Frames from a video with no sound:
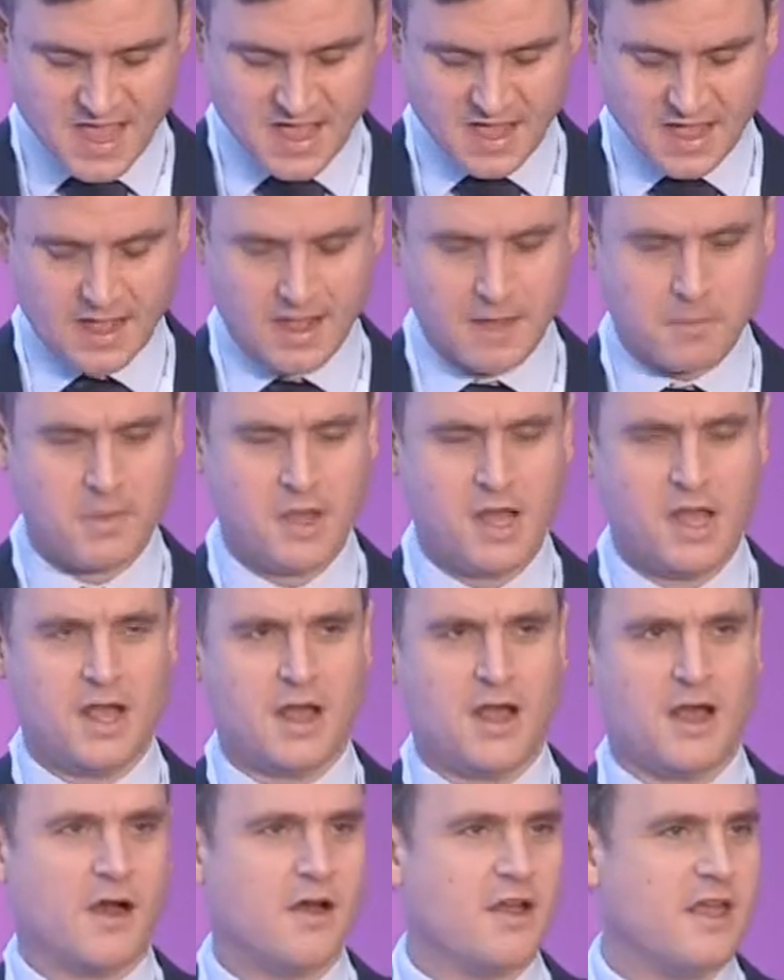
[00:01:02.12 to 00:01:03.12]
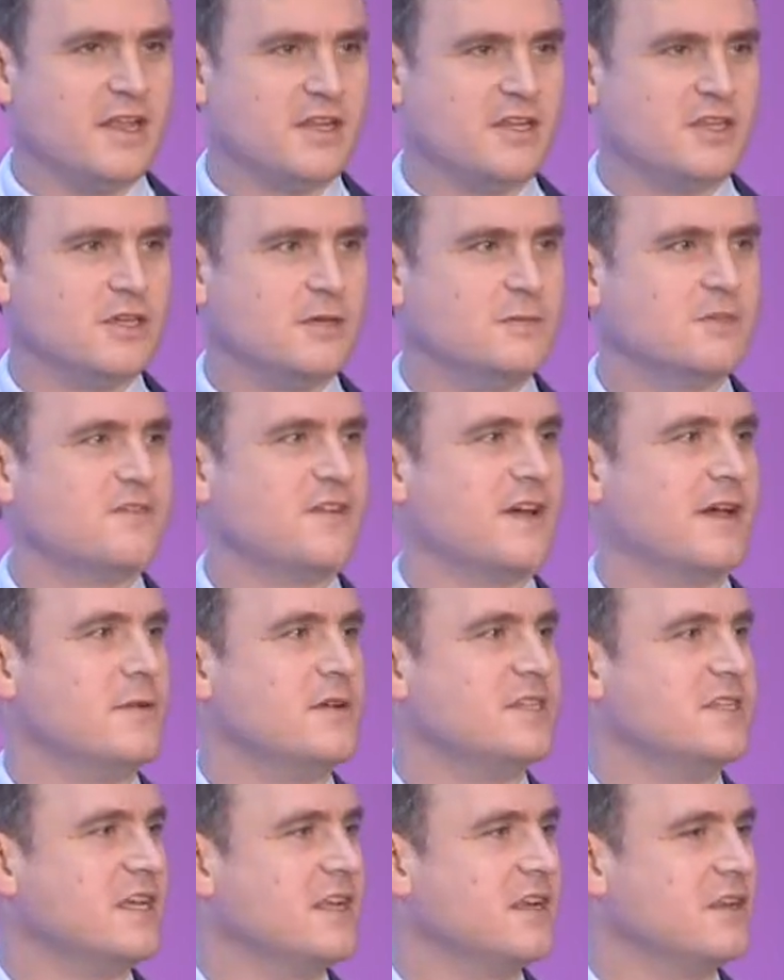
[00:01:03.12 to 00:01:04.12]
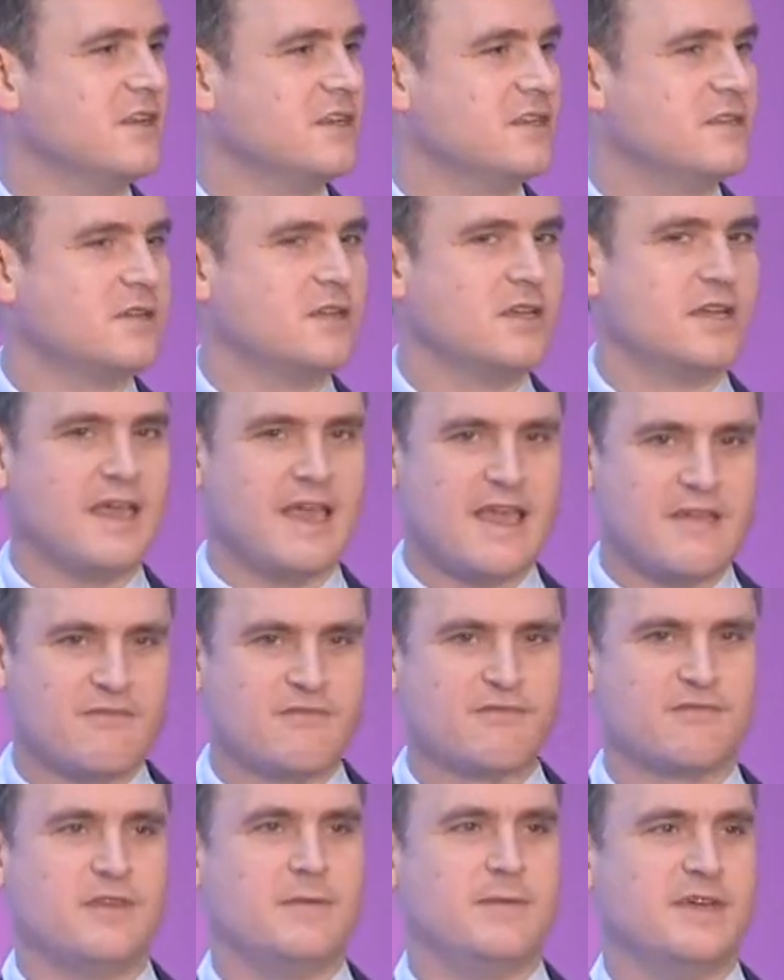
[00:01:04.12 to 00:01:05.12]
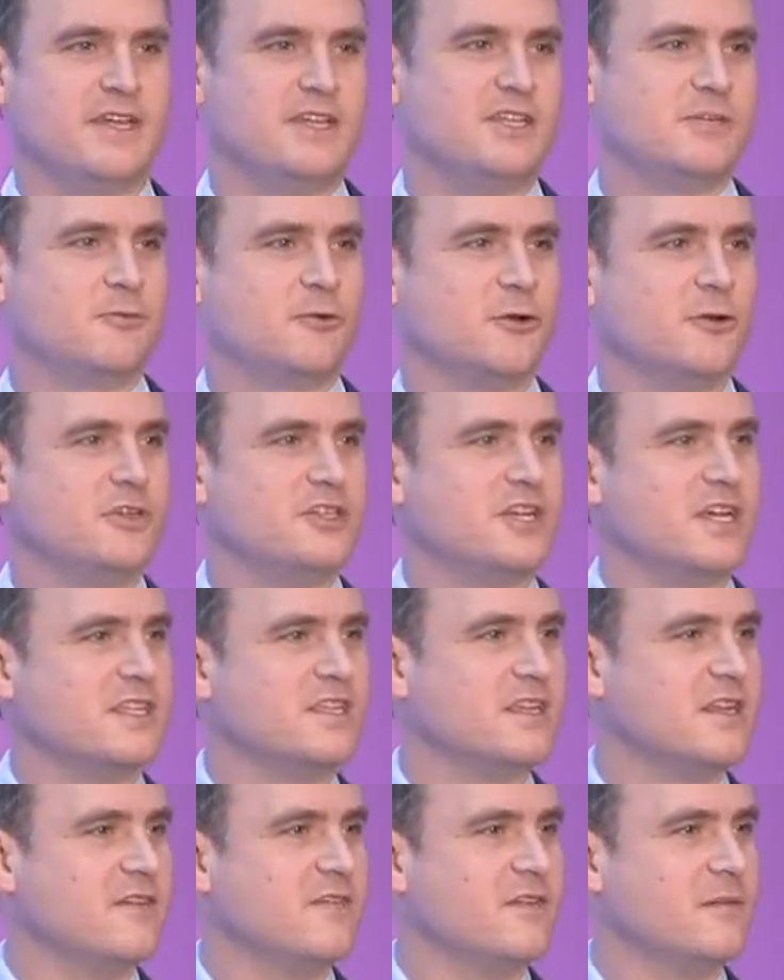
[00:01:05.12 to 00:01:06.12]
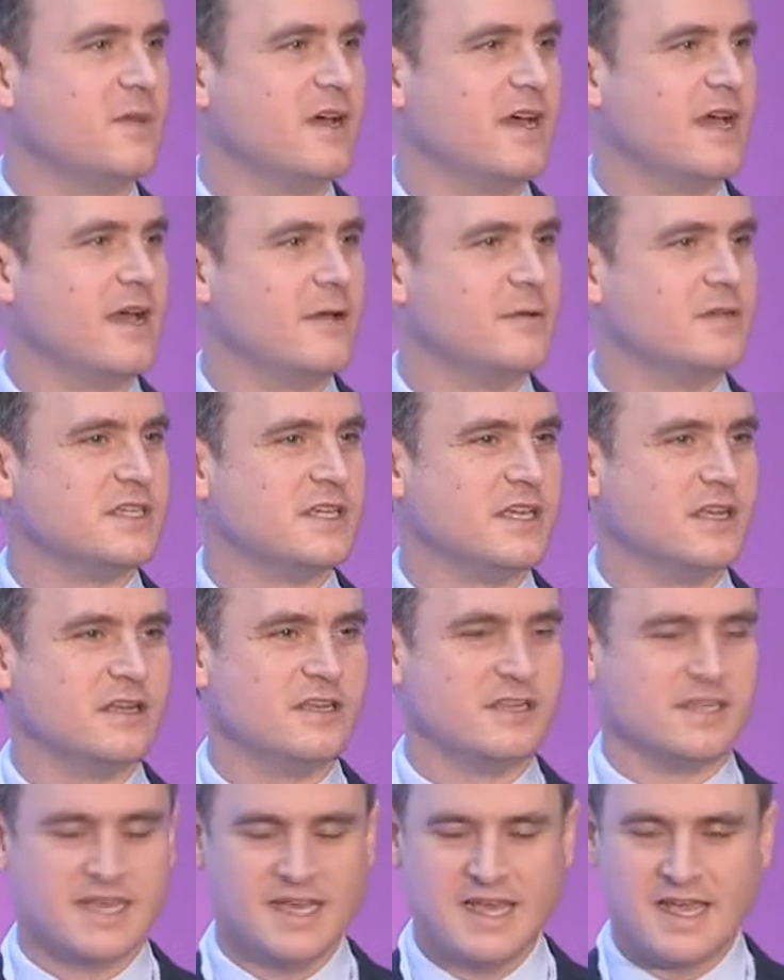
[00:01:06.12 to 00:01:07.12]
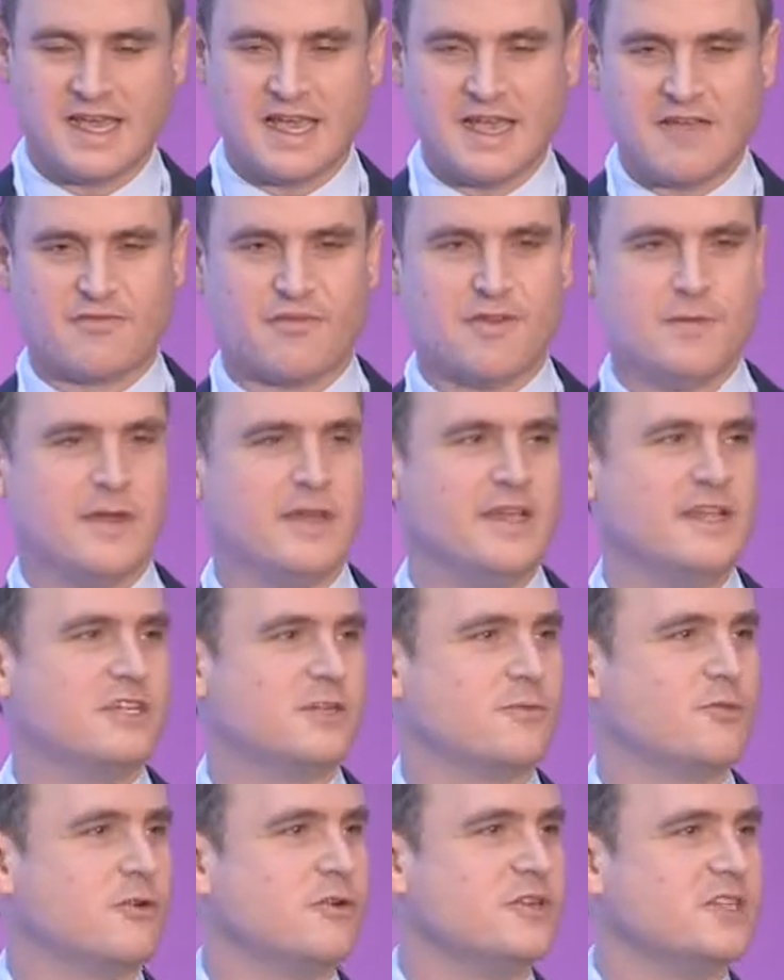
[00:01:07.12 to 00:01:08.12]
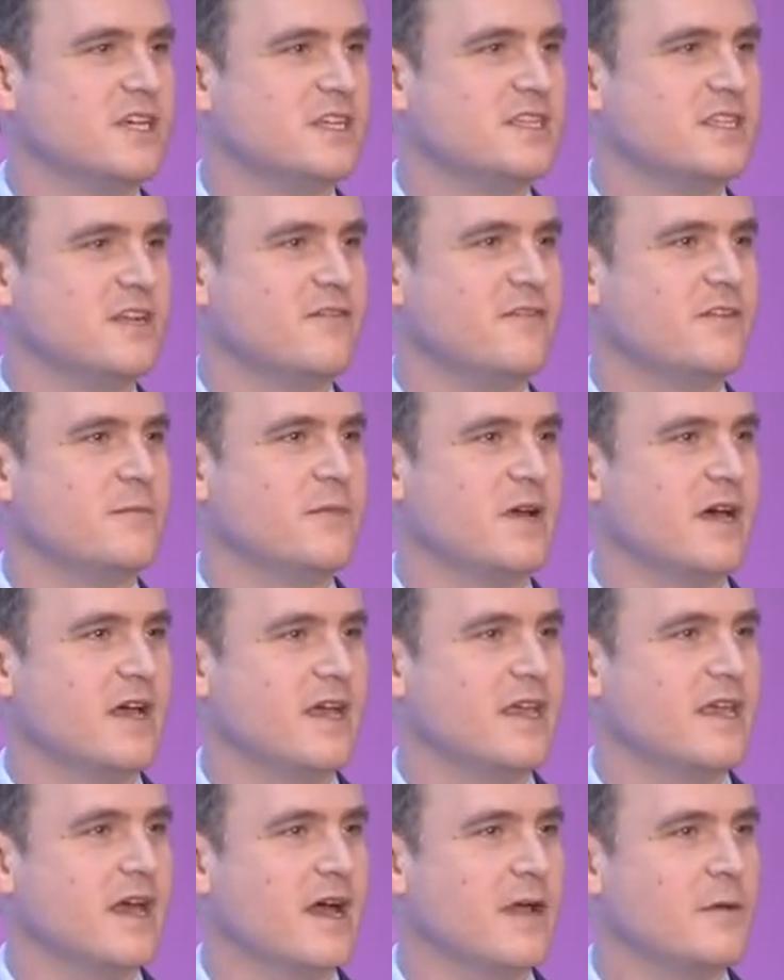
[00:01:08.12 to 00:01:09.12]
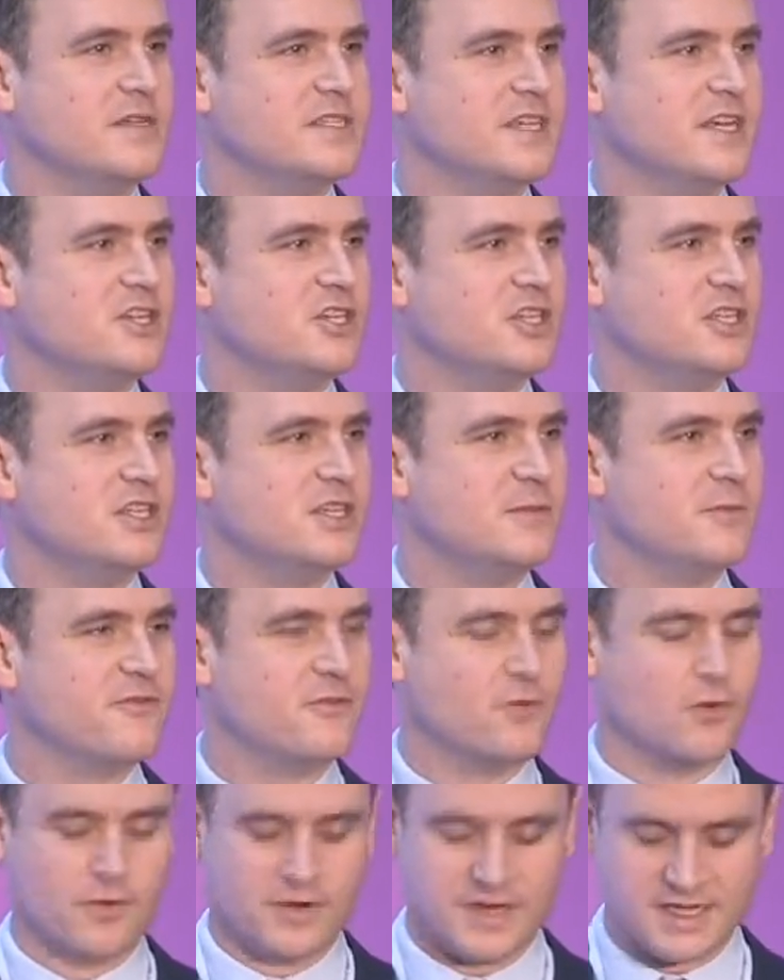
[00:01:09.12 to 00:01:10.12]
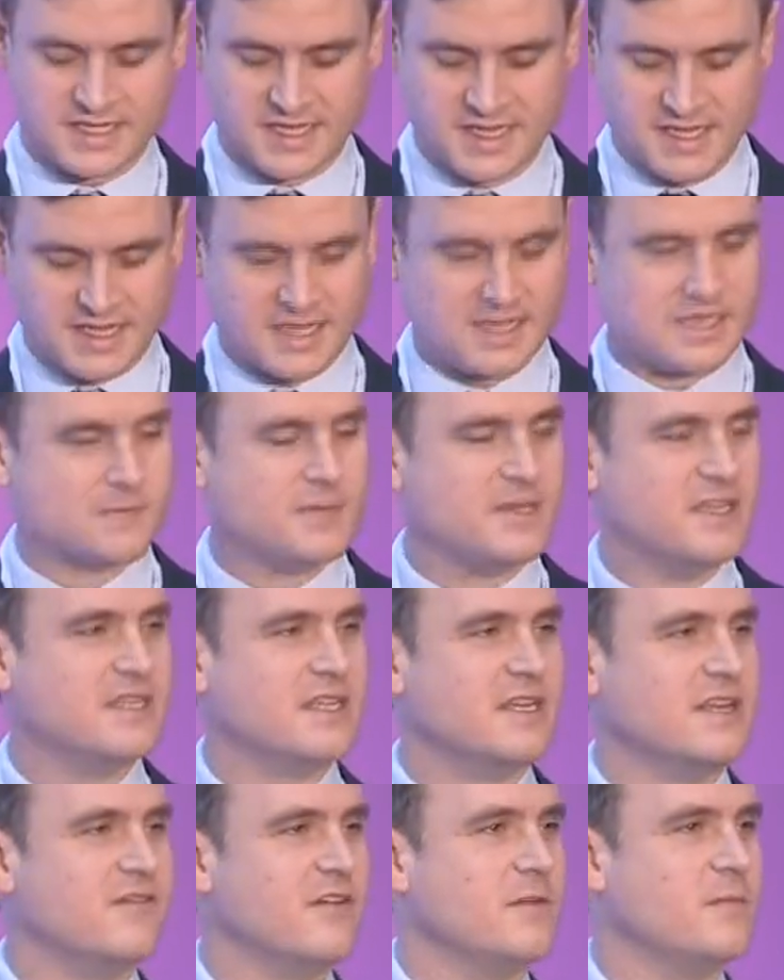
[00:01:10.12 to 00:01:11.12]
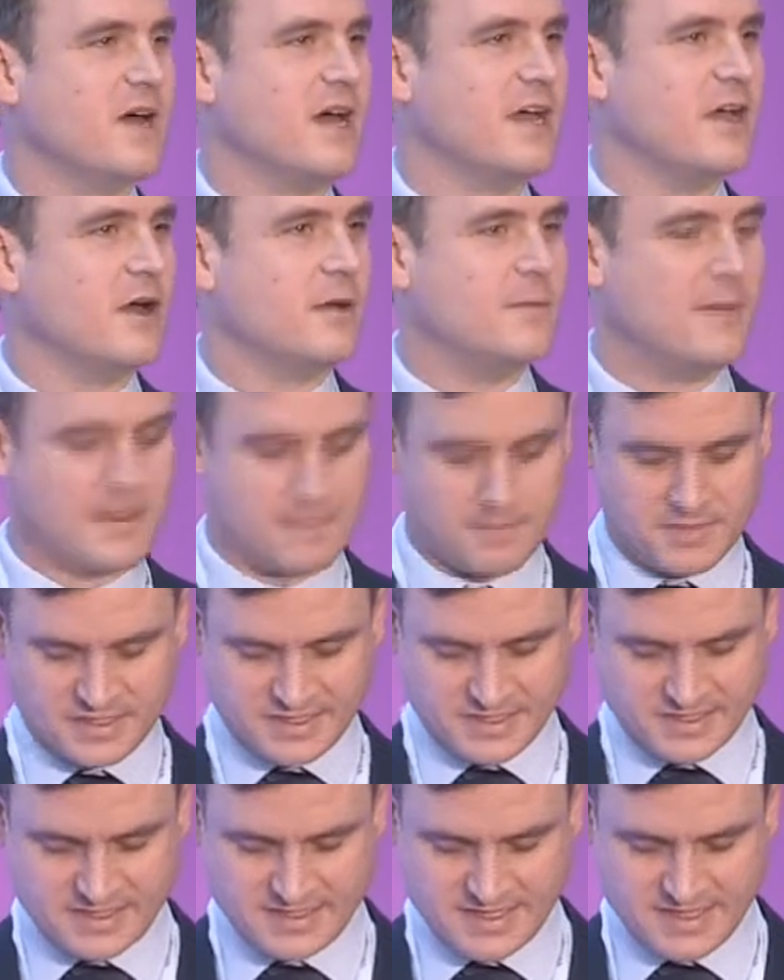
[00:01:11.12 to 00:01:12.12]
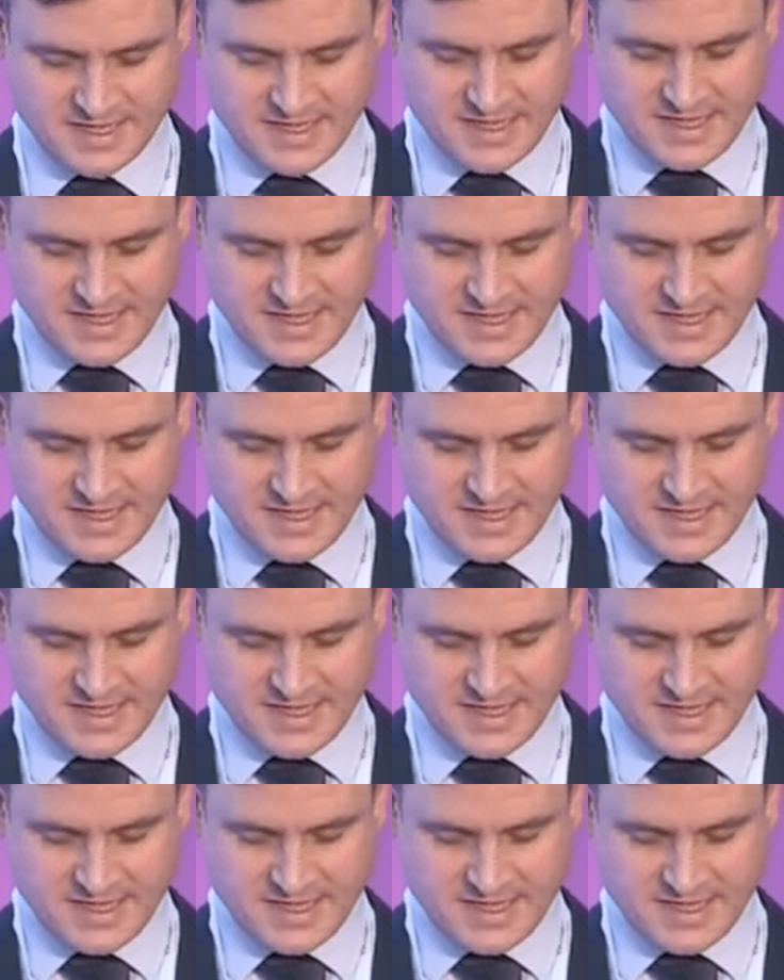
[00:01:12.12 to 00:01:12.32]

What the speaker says: In terms of Highways England, every major project delivered by Highways England, every major project delivered by Highways Agency before it has been delivered by our members.